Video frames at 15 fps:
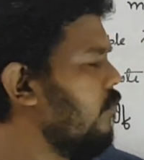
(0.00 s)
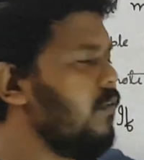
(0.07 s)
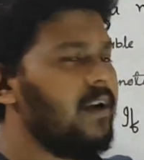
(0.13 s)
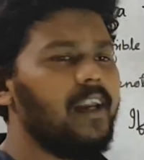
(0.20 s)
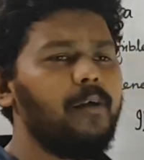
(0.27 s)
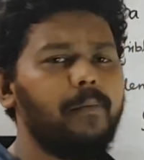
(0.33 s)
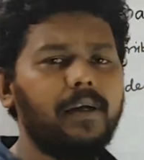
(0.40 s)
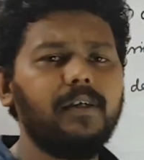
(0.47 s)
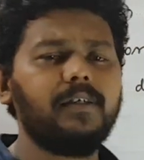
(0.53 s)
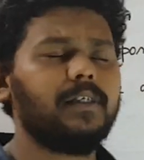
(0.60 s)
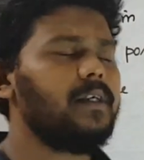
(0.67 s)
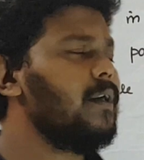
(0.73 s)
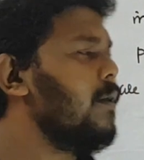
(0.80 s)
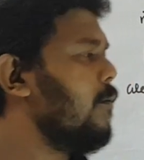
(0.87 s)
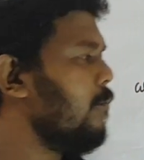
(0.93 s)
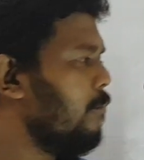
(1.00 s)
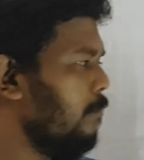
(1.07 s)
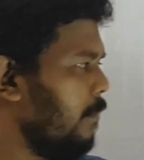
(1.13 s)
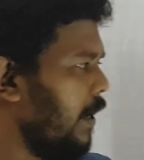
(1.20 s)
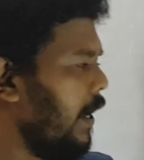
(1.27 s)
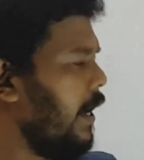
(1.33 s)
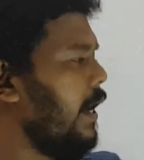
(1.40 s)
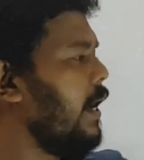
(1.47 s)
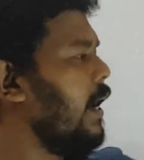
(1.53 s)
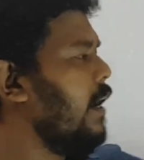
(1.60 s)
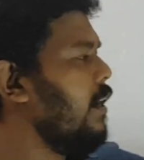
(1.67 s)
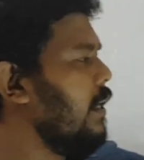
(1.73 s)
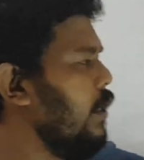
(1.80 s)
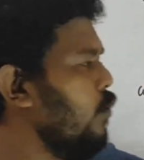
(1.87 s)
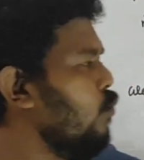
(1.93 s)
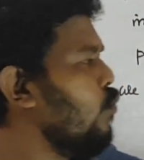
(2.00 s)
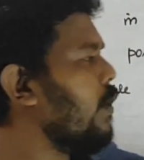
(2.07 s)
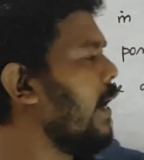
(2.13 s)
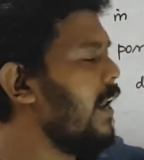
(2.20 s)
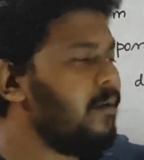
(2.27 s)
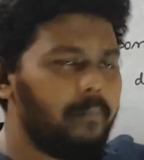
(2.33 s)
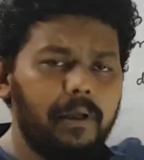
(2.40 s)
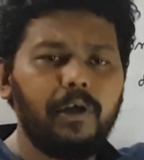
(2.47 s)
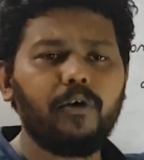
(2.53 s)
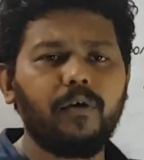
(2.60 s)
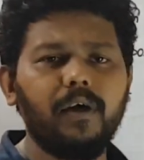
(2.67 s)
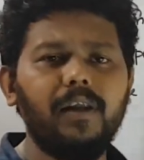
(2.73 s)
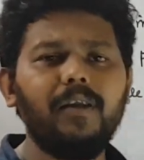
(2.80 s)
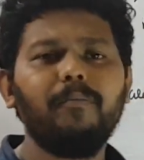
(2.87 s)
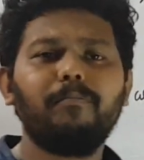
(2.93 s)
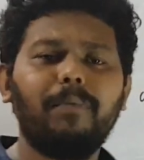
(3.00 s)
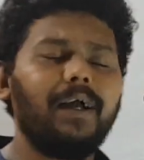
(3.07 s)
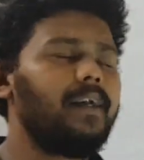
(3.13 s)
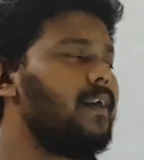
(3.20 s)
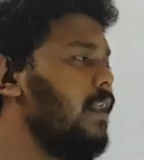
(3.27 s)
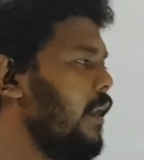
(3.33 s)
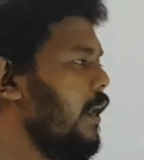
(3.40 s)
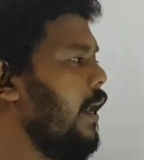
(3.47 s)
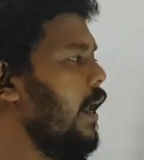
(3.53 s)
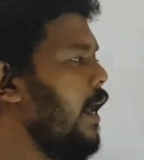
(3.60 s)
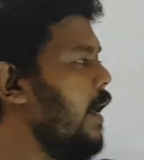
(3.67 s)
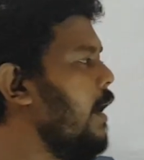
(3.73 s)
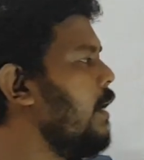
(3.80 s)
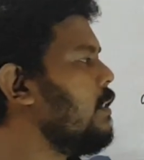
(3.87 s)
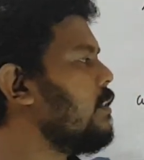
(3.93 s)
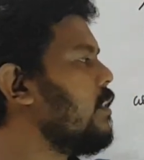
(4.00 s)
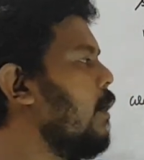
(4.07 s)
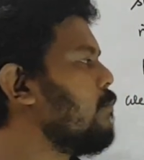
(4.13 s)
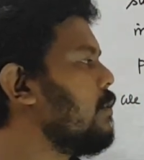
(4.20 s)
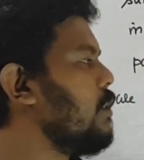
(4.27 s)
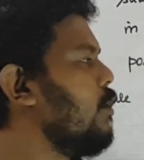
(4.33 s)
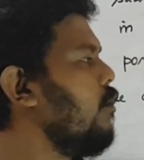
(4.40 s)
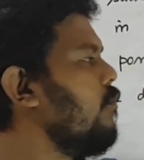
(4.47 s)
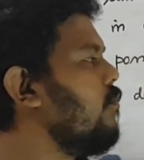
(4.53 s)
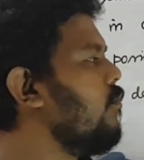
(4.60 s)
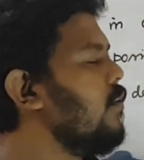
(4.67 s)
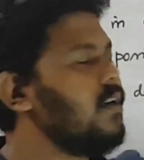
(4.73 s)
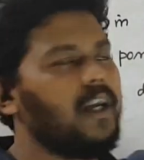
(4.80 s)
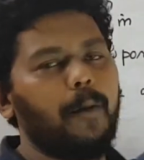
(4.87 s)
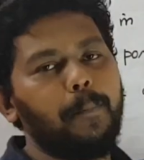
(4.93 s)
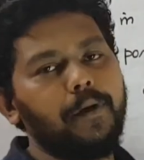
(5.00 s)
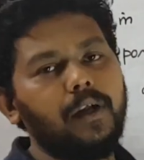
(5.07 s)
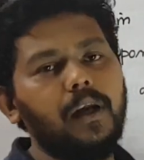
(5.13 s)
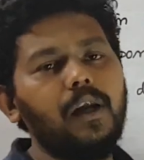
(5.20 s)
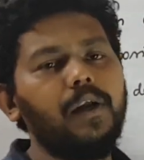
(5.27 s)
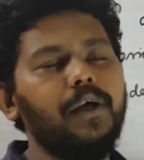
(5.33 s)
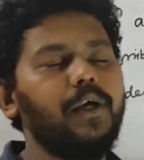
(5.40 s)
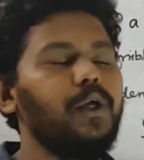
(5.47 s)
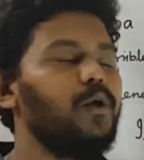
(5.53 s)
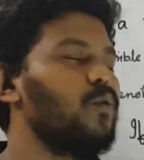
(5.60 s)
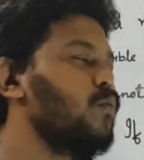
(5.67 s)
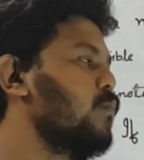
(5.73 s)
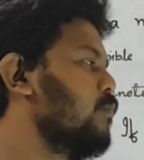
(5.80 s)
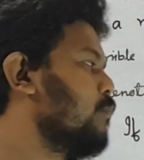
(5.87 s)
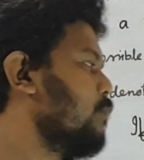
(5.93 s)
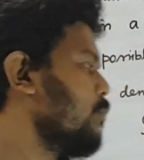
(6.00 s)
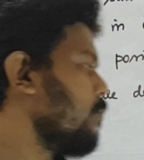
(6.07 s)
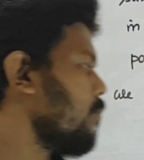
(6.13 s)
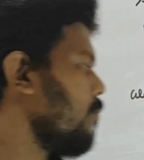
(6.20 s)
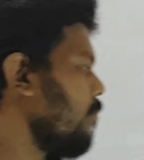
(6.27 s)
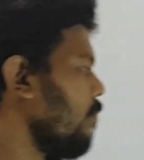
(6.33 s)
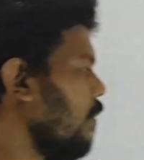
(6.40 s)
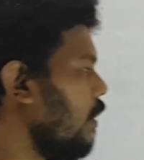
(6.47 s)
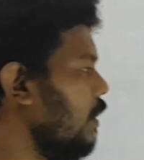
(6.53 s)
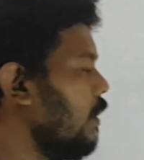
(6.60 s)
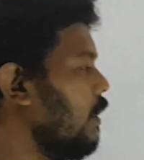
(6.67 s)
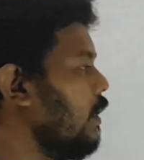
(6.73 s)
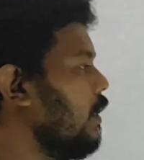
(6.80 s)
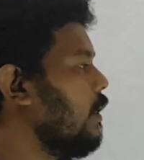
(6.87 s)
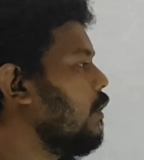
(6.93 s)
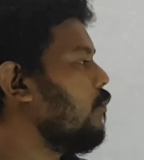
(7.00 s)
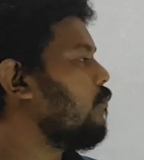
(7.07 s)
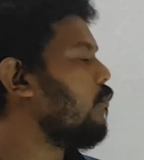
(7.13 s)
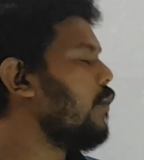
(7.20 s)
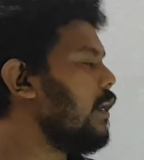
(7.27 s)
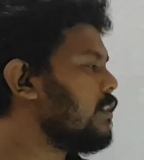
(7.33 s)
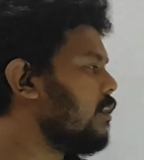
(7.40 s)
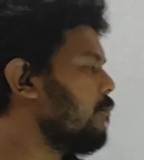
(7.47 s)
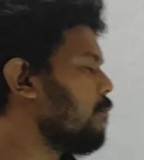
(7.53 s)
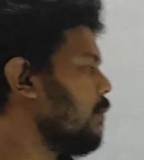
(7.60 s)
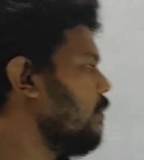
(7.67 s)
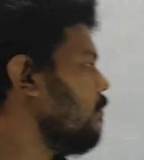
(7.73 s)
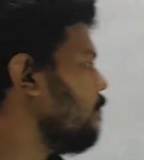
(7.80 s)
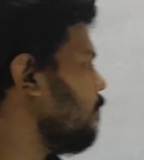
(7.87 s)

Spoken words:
elements. A and U can be equal, but A is a subset of capital U. For example,